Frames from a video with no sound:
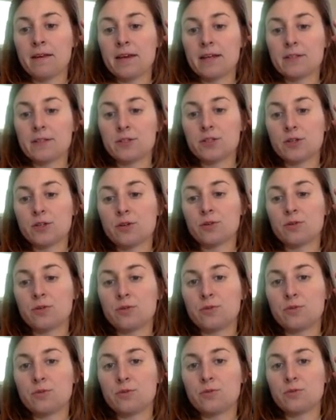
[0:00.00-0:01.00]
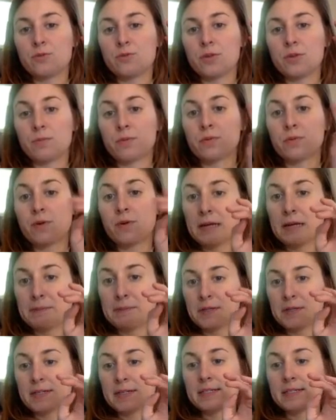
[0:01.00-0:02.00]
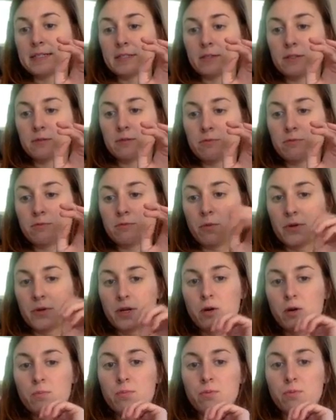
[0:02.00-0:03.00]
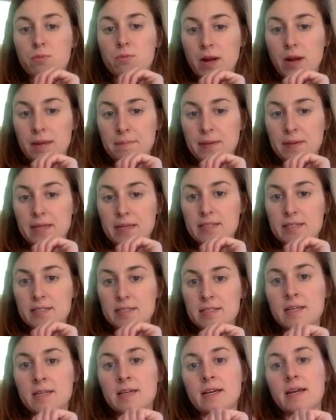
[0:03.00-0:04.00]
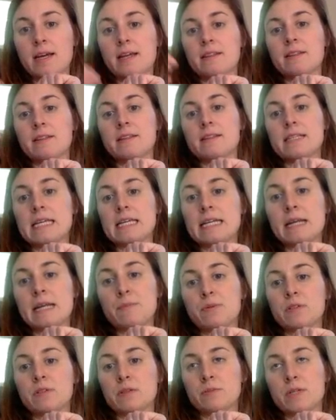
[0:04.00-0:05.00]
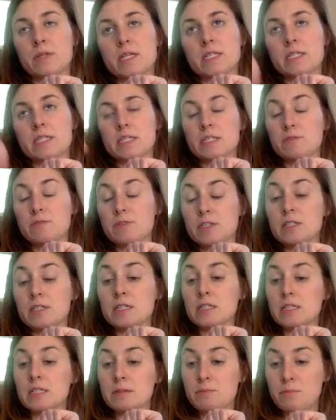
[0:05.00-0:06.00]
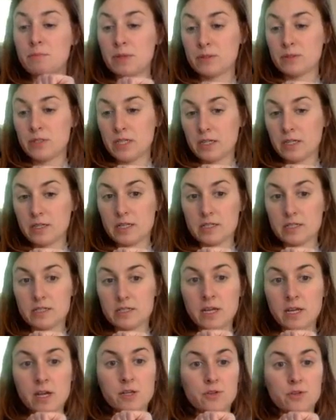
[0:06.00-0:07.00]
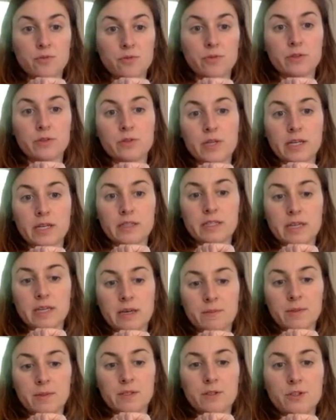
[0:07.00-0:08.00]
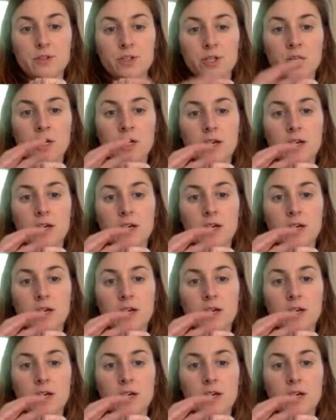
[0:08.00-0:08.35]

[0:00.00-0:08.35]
so the primer is what we call primase, and DNA polymerase is physically building this. So if we look at the image,